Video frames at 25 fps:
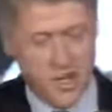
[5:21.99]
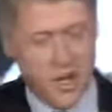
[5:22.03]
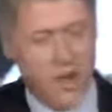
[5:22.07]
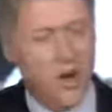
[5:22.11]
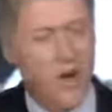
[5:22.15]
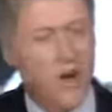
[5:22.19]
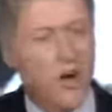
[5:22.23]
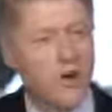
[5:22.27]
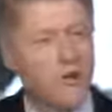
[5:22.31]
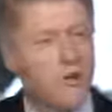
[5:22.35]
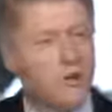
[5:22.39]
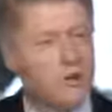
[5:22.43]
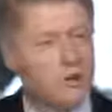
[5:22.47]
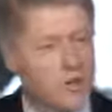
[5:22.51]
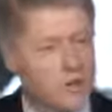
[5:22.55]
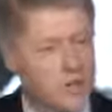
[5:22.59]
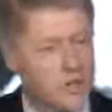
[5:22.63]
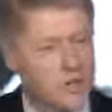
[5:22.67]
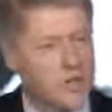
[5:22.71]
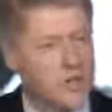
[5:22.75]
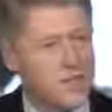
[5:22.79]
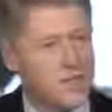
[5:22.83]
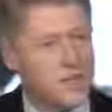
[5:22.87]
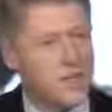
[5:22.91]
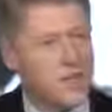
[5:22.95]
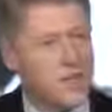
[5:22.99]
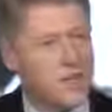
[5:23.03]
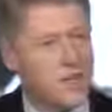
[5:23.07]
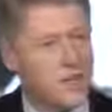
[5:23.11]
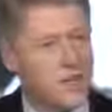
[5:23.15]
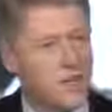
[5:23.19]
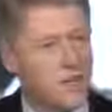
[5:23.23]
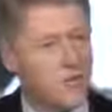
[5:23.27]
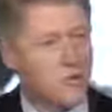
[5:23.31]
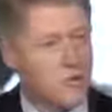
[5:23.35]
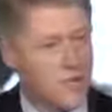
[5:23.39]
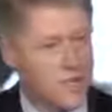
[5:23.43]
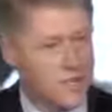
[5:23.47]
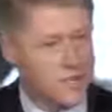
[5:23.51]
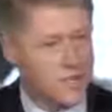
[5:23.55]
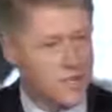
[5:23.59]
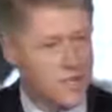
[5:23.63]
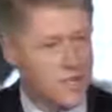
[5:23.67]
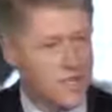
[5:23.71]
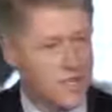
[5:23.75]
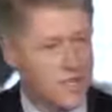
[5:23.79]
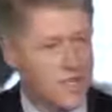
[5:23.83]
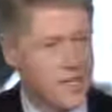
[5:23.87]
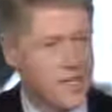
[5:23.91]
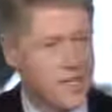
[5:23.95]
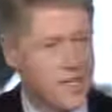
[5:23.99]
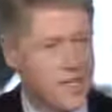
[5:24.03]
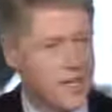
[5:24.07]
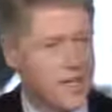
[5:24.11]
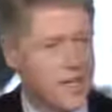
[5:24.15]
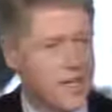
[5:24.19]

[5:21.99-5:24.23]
all rooted originally